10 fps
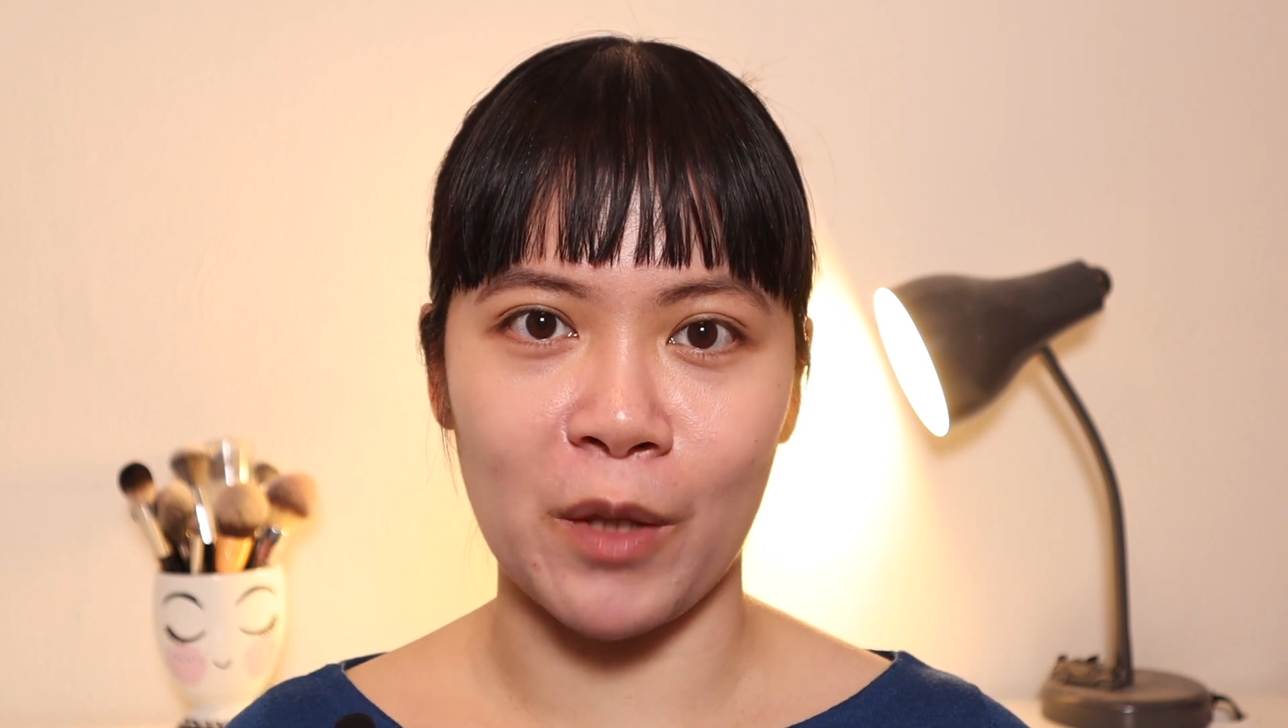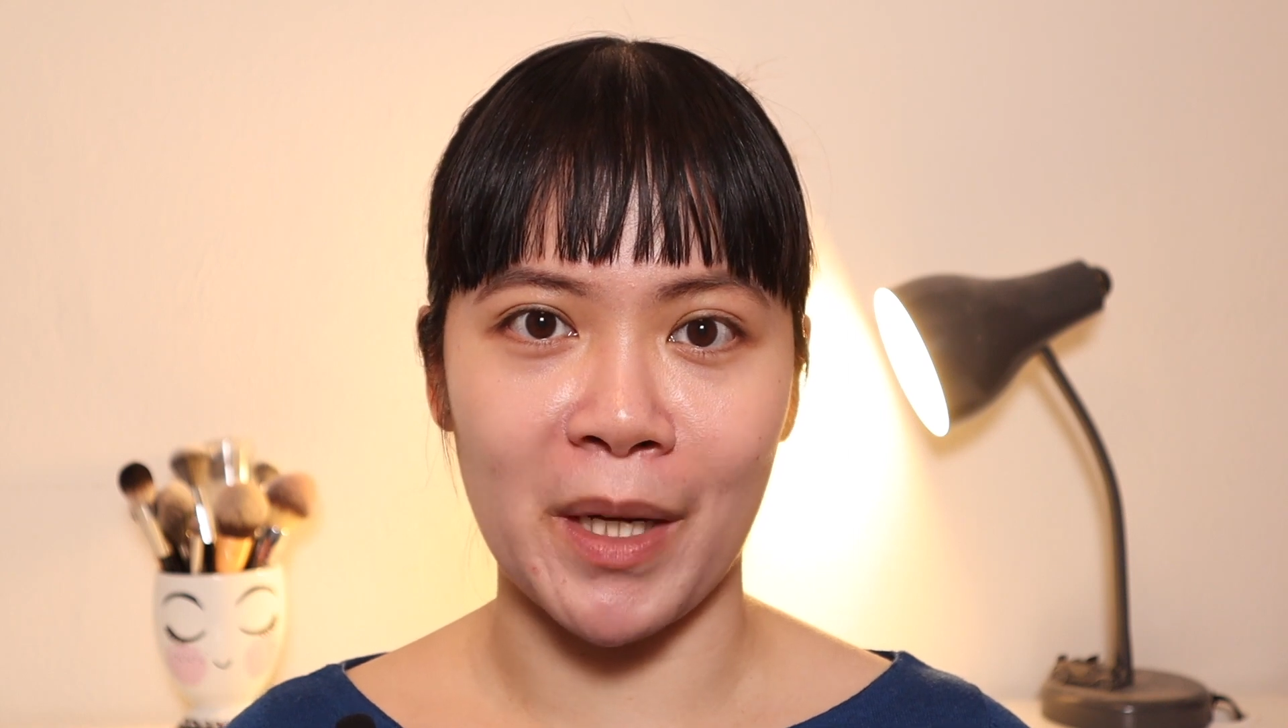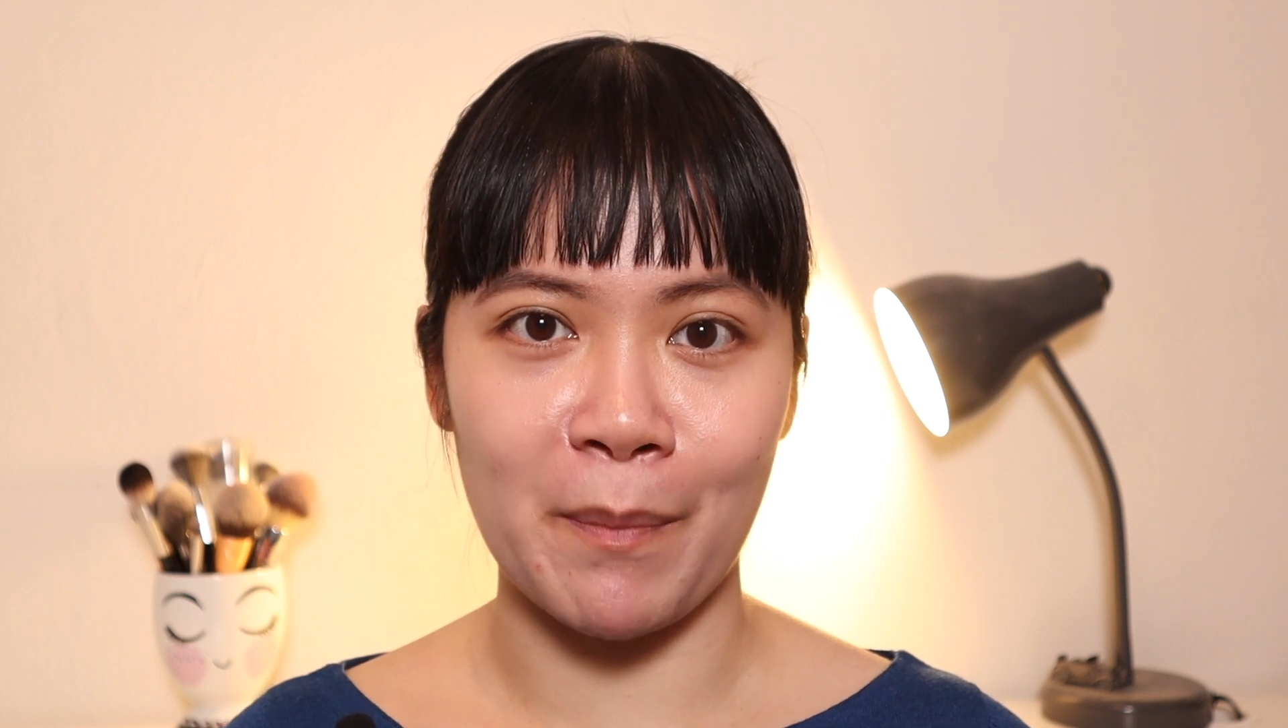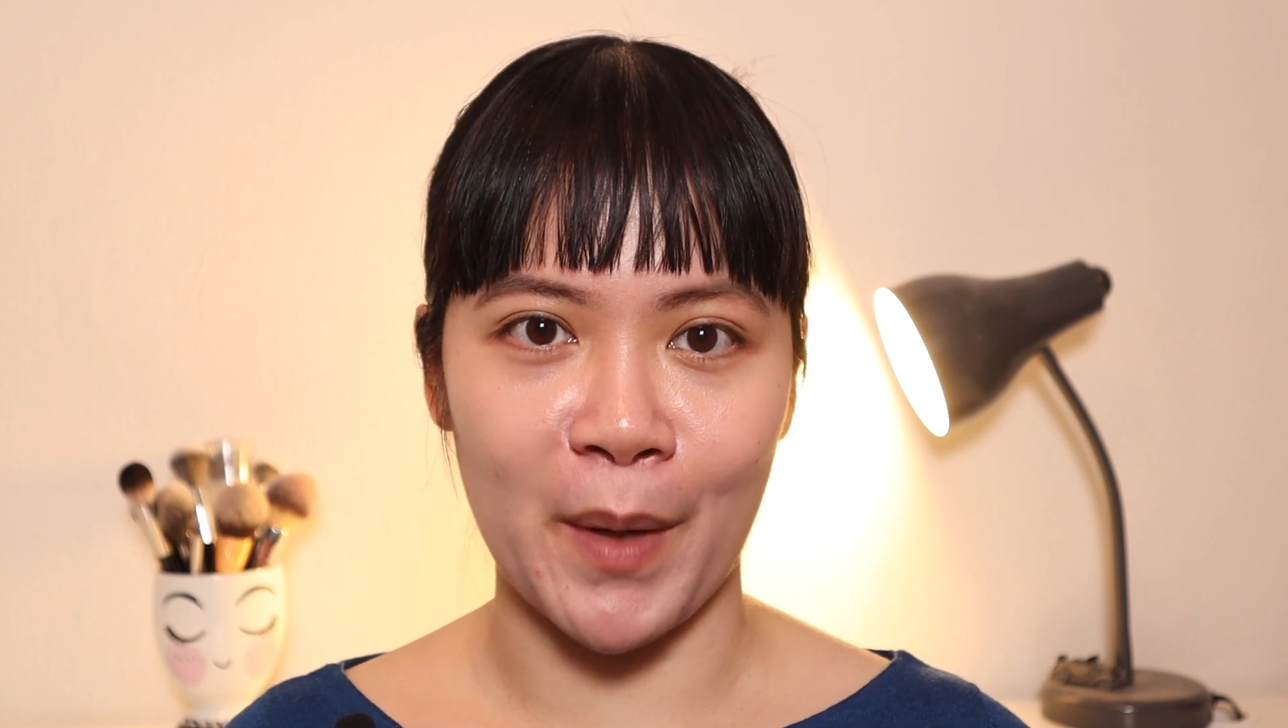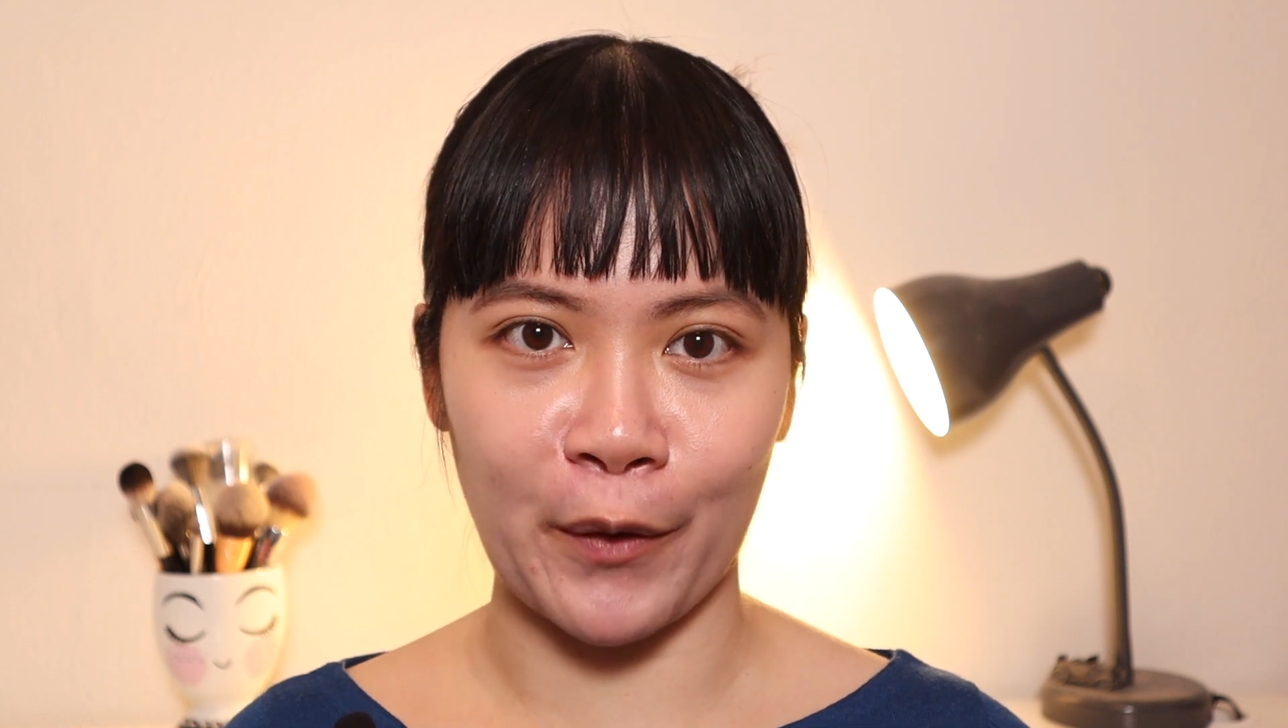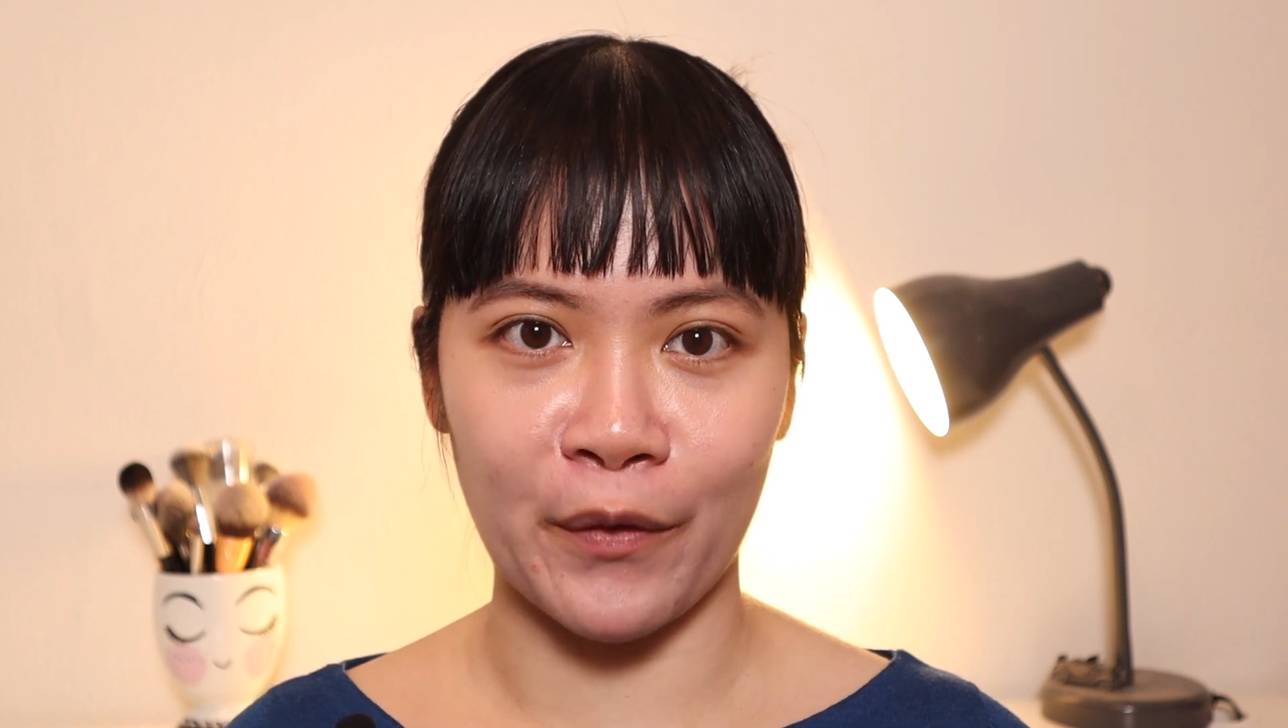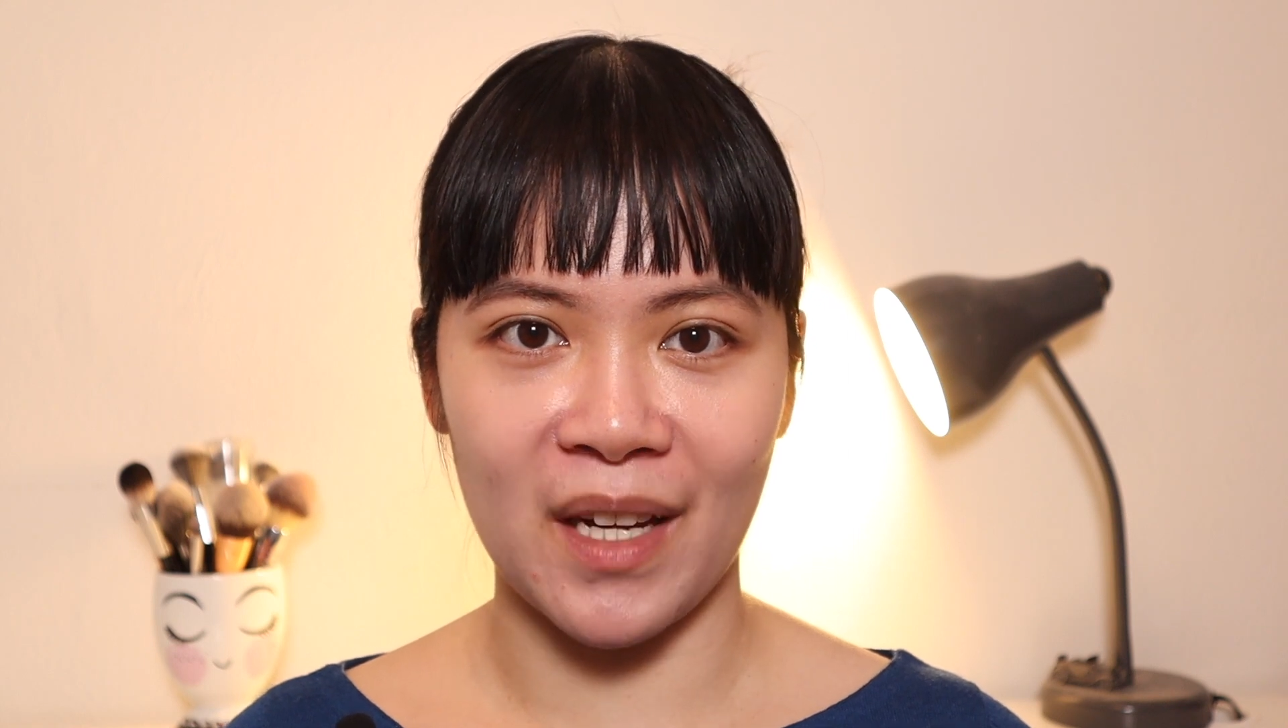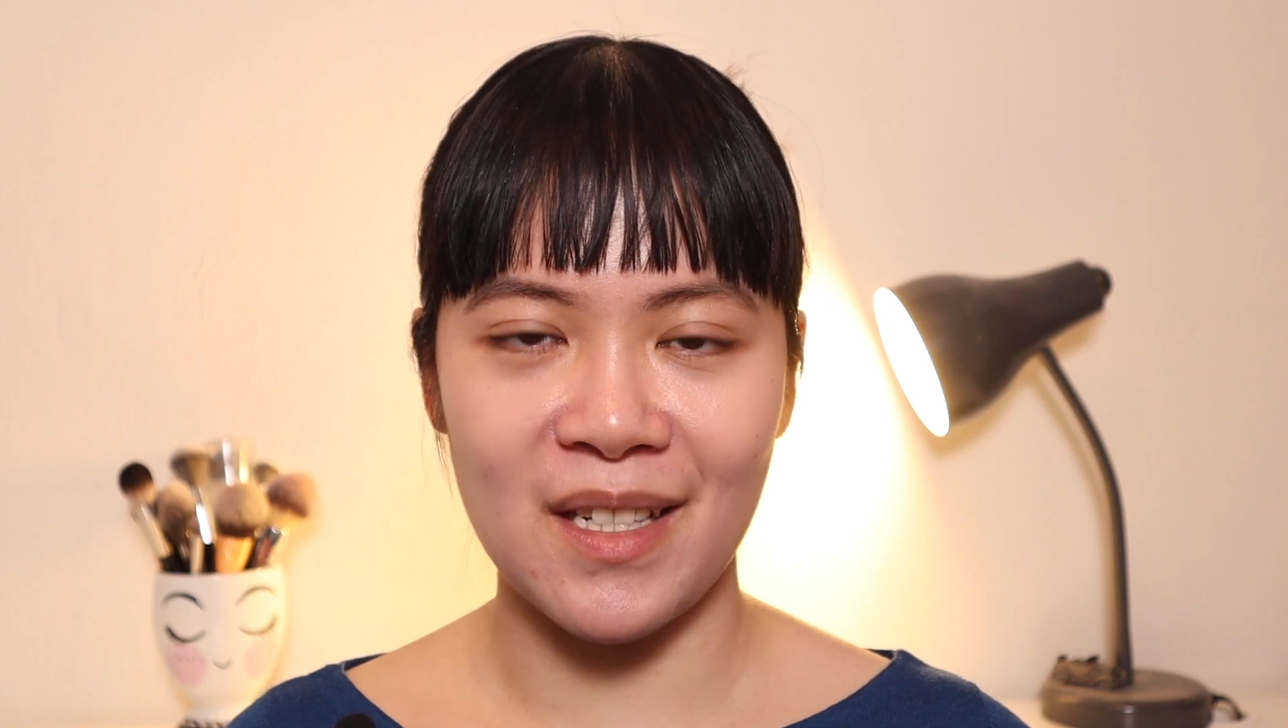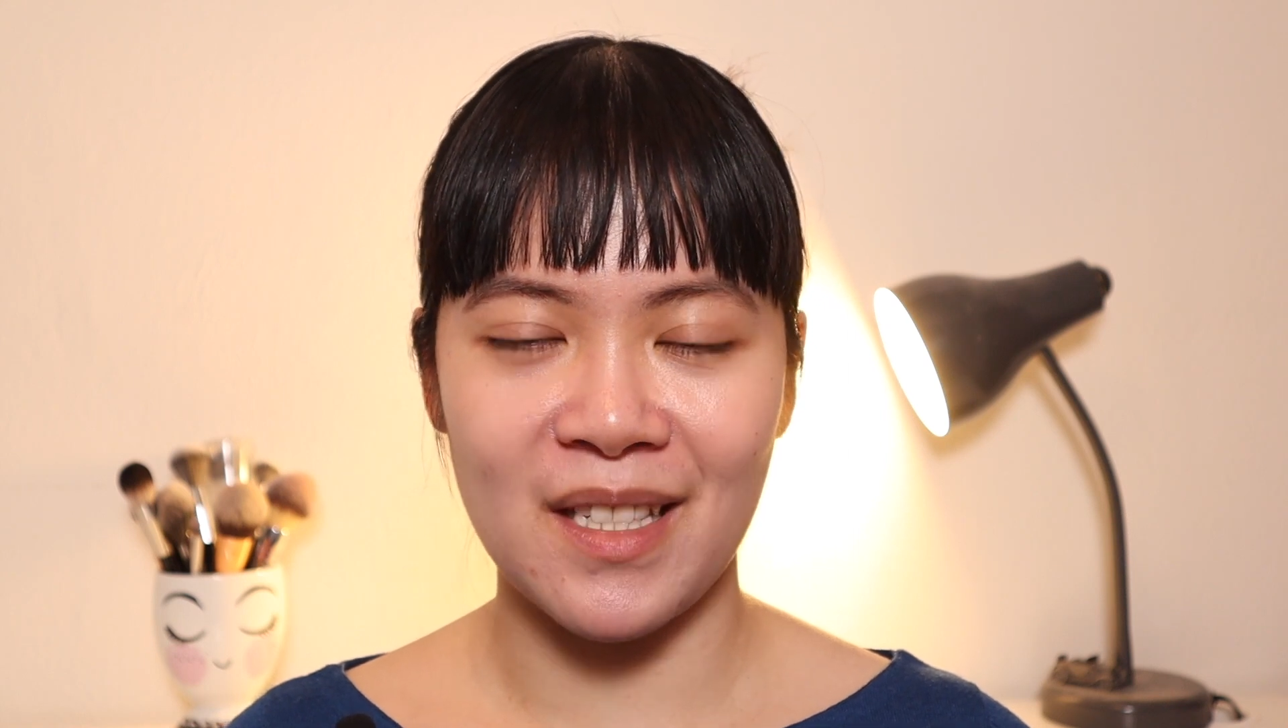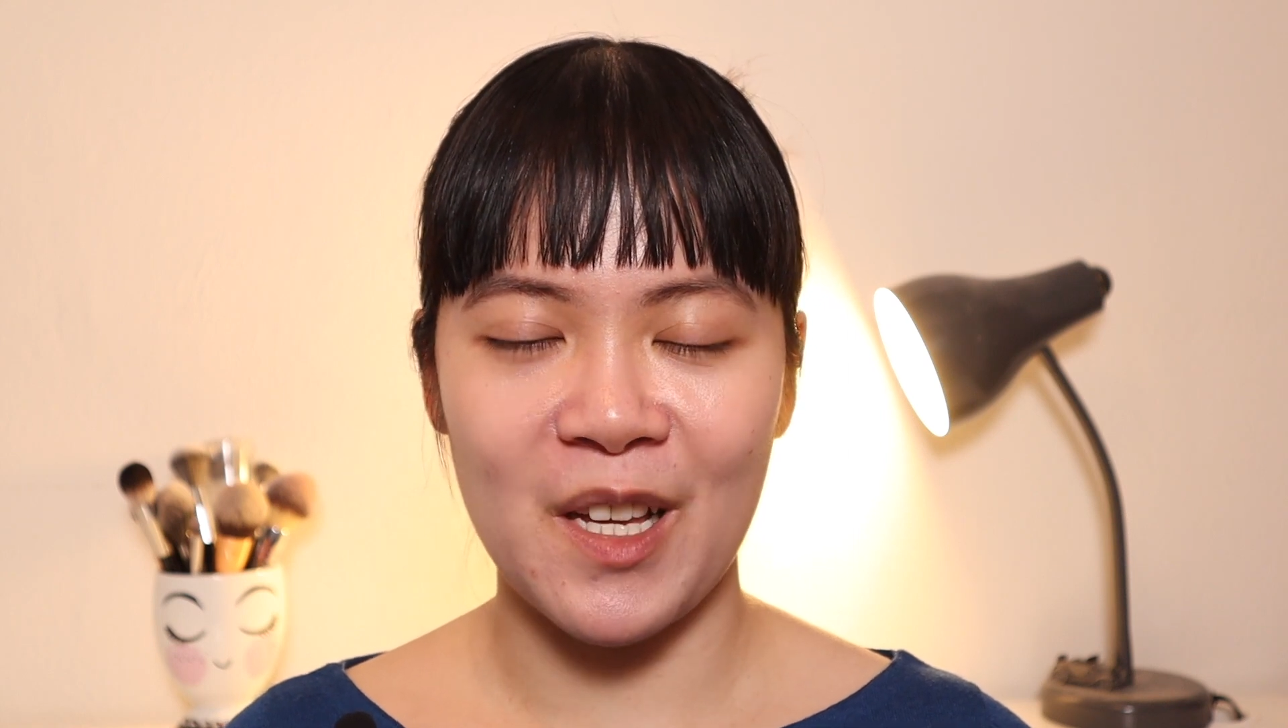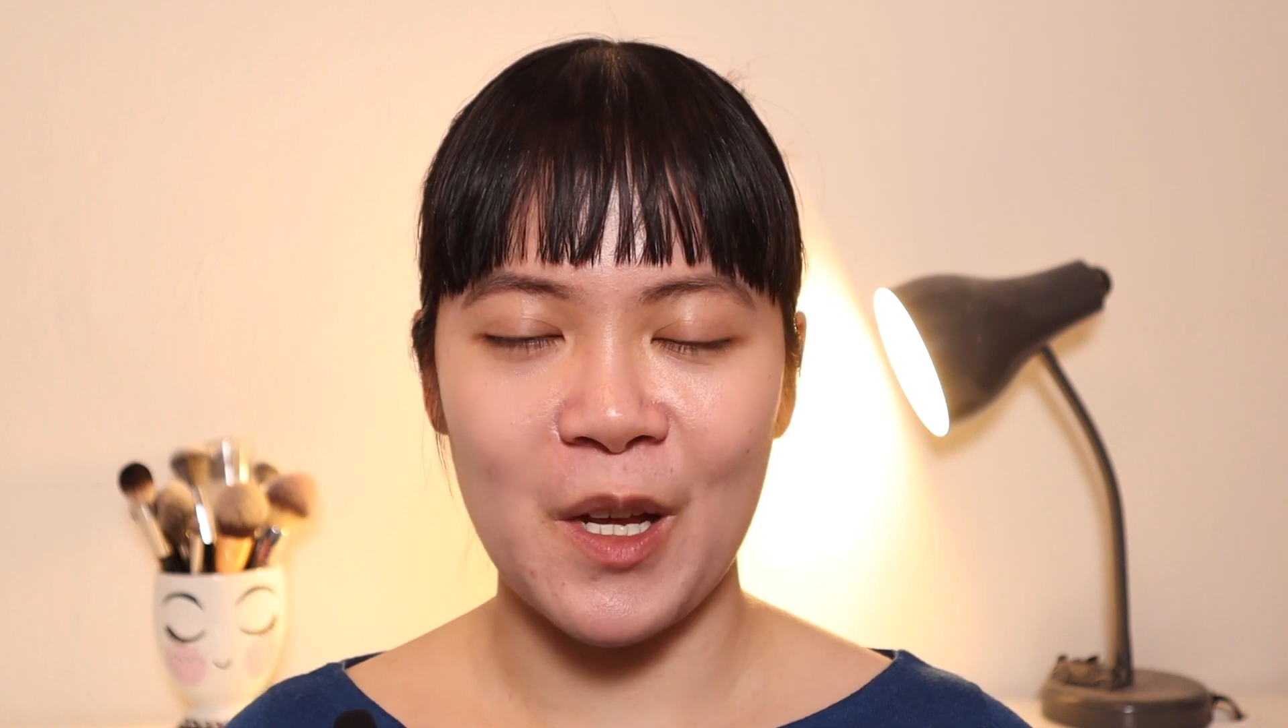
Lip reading: my bare face,